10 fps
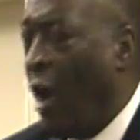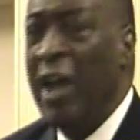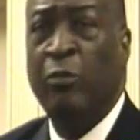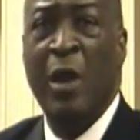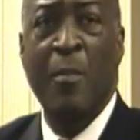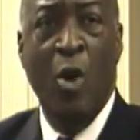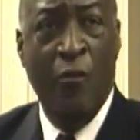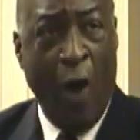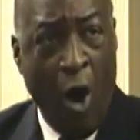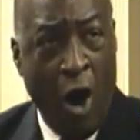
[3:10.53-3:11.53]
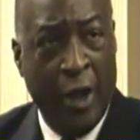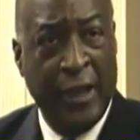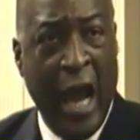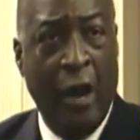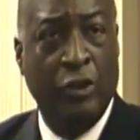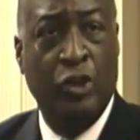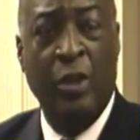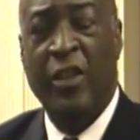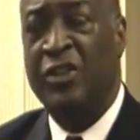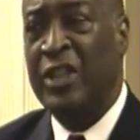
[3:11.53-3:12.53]
So as we move on now
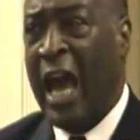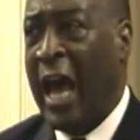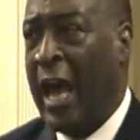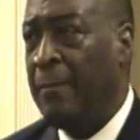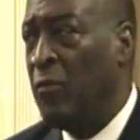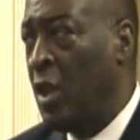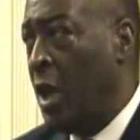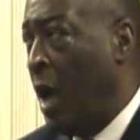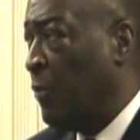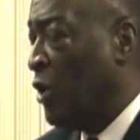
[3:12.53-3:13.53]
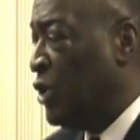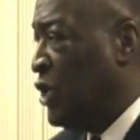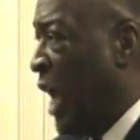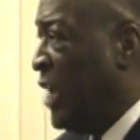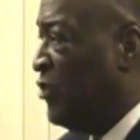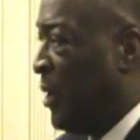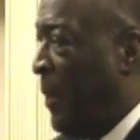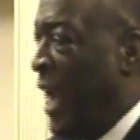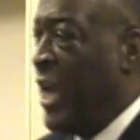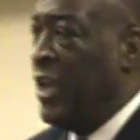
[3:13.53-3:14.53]
into this time, I'm going to change
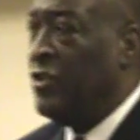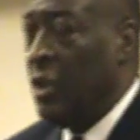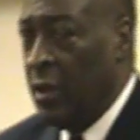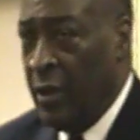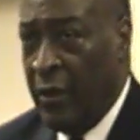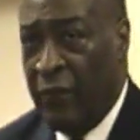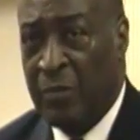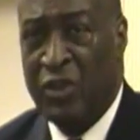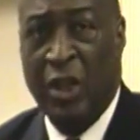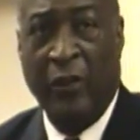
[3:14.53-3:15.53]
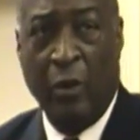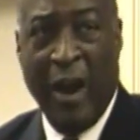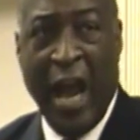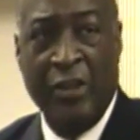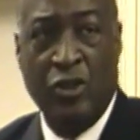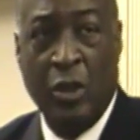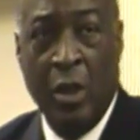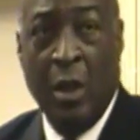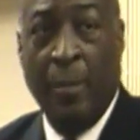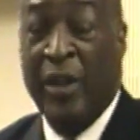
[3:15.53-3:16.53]
the page from civil rights.